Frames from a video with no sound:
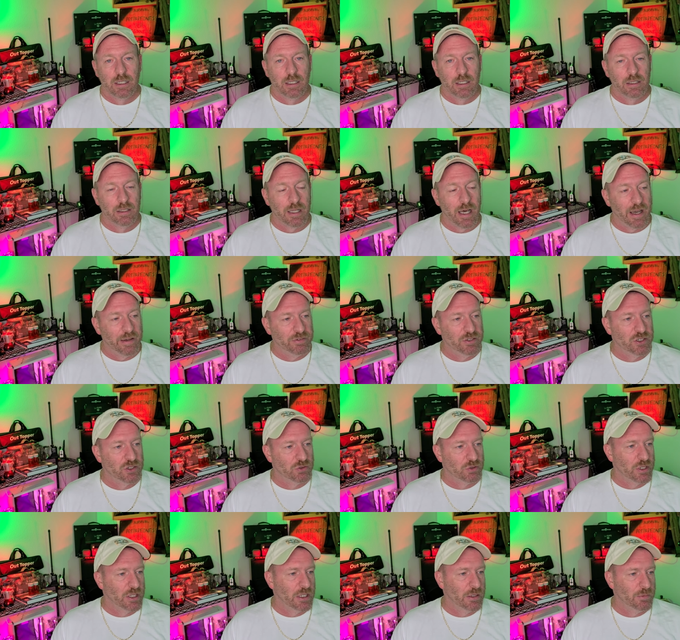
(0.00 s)
live
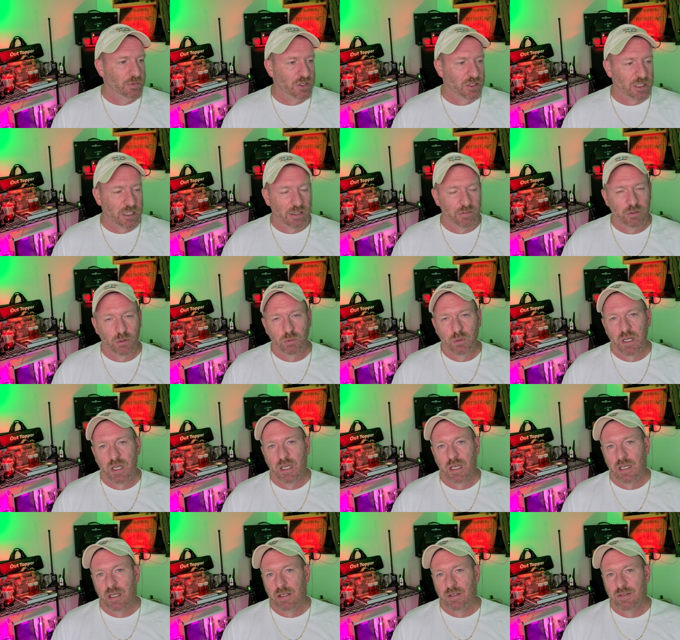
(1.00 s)
streams,
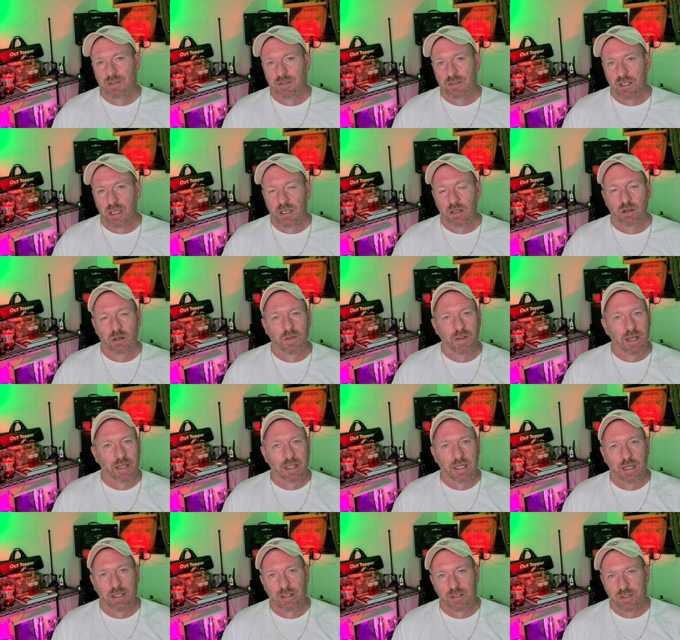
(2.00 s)
giveaways, and all that
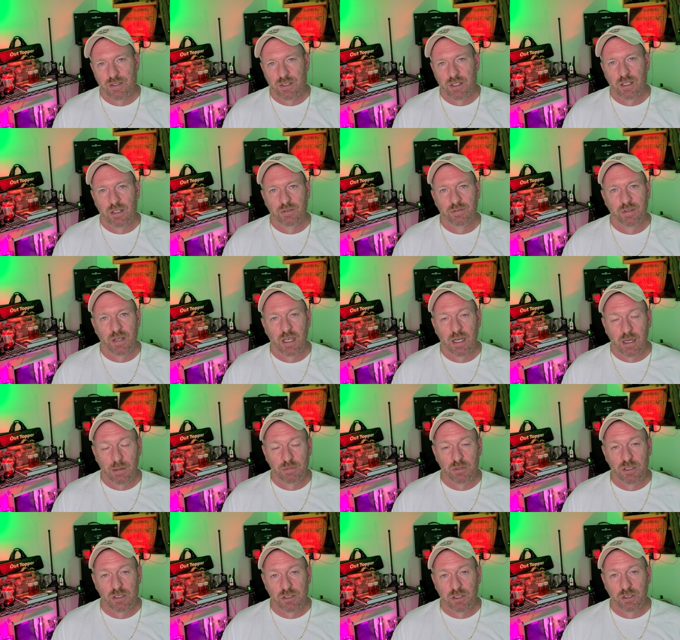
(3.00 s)
kind of stuff. And I'm
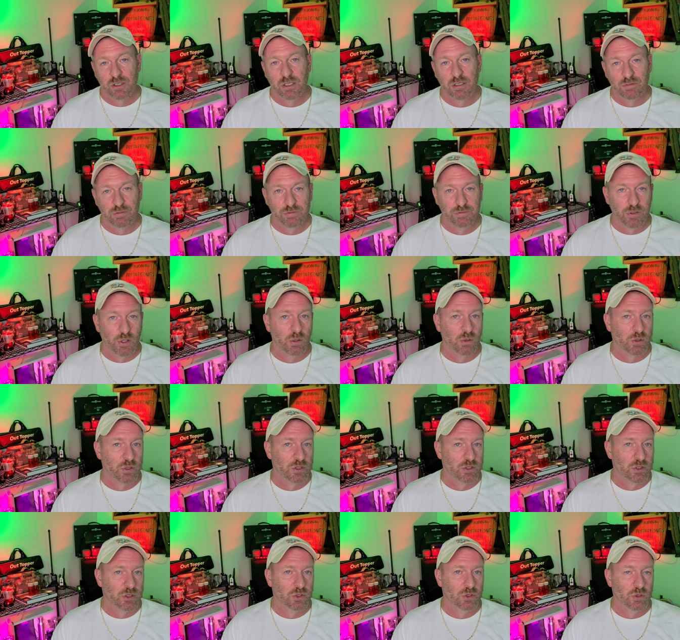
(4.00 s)
just looking forward
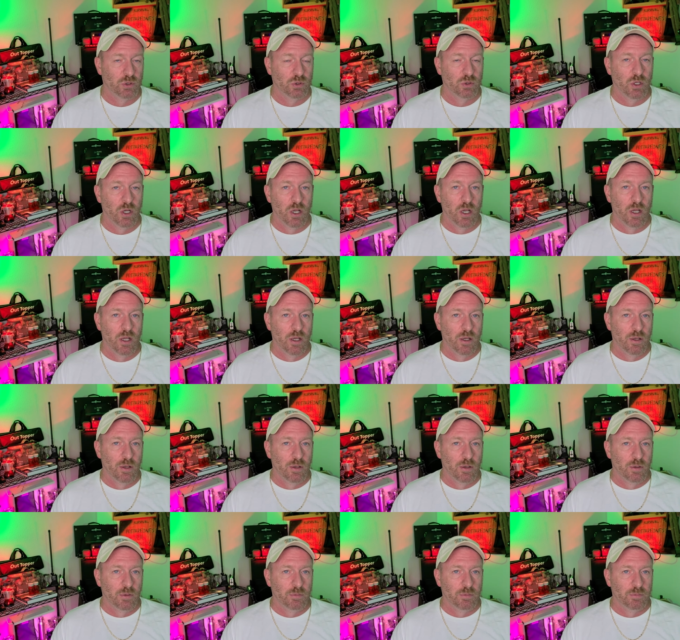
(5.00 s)
to
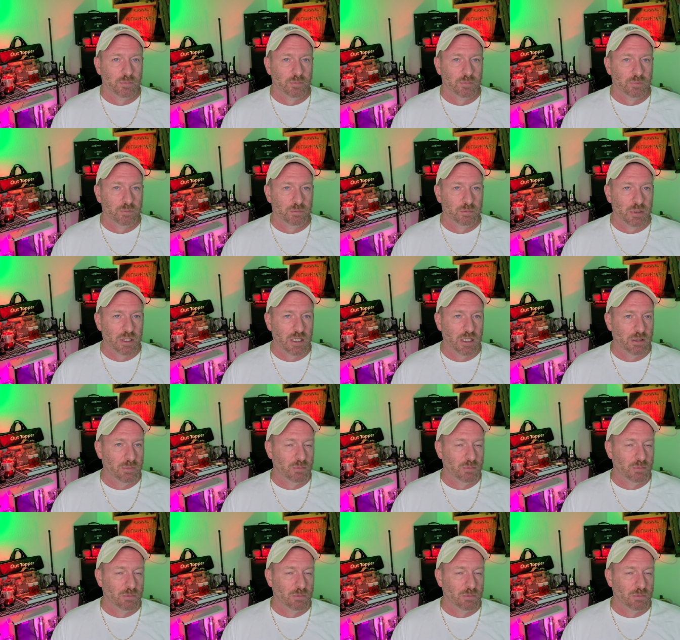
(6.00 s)
being